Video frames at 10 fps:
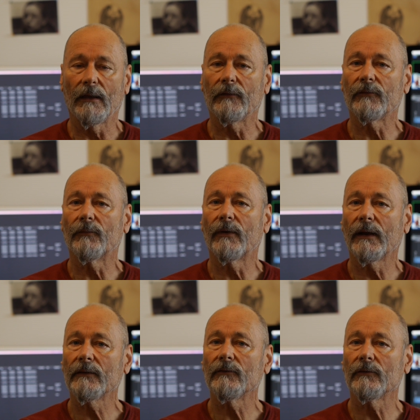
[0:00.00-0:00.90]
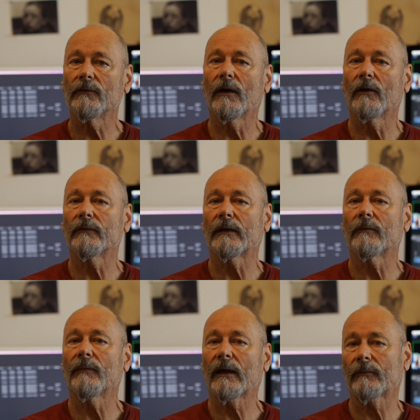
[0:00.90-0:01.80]
is a brand new
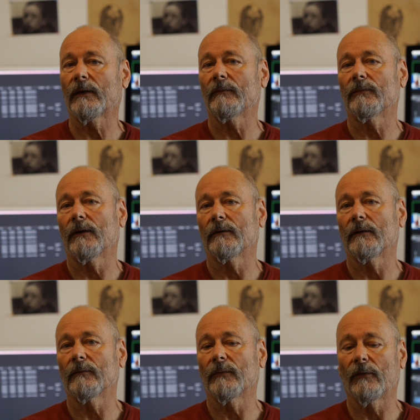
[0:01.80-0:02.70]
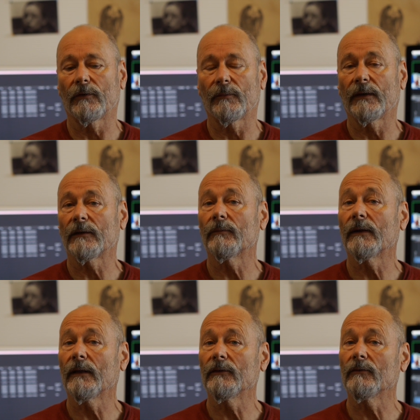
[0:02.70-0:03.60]
Overcome Back Pain program. I want to make a
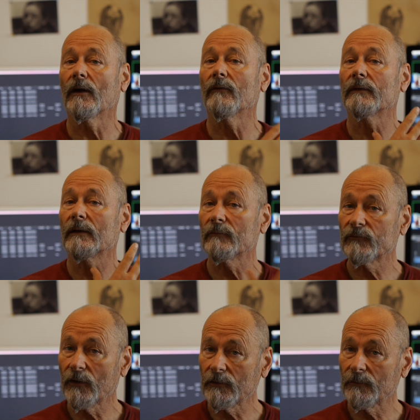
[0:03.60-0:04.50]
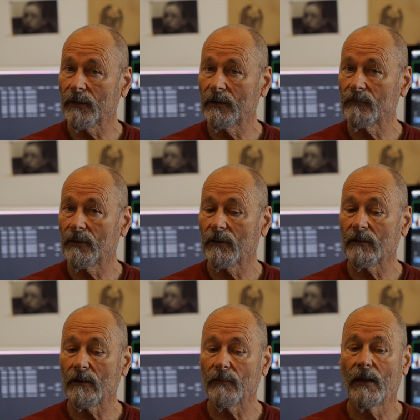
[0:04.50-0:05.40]
brand new Overcome Shoulder Pain
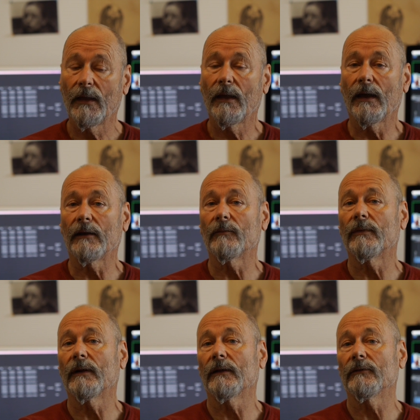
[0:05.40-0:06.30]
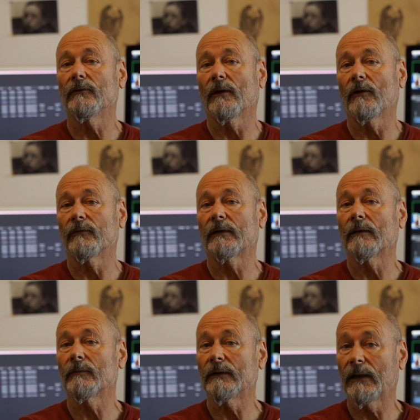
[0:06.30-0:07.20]
program and a brand new
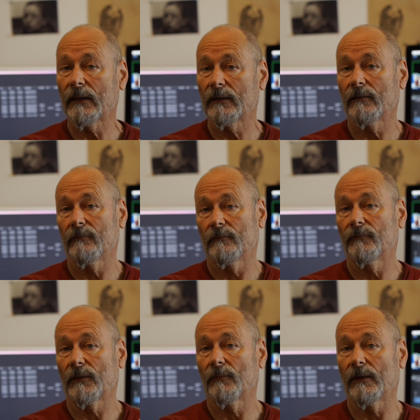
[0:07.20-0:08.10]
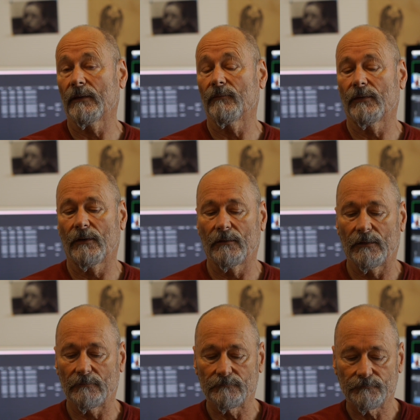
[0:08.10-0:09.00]
Overcome Neck pain
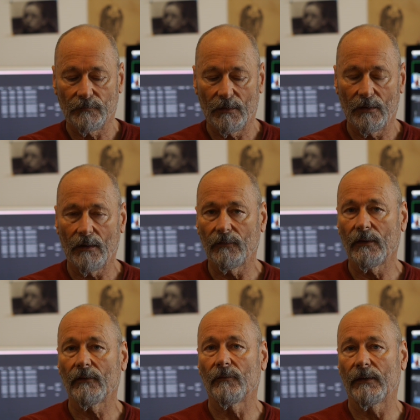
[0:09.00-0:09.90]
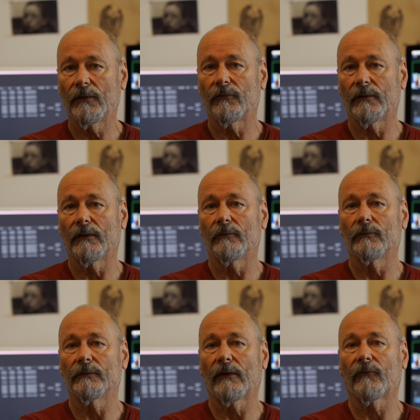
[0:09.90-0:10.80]
program. And they're the big three that
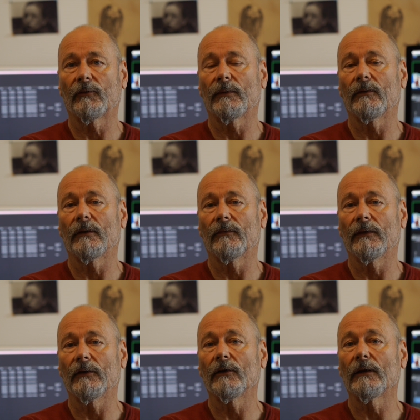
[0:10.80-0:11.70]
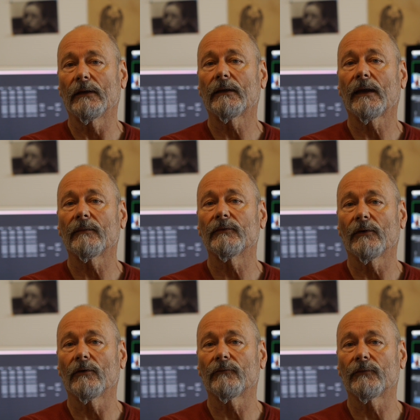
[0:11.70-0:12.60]
will definitely be the early cabs
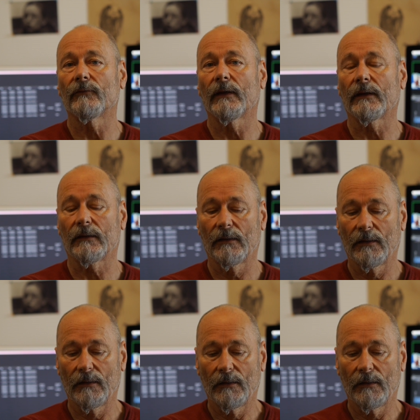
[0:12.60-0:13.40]
off the rank.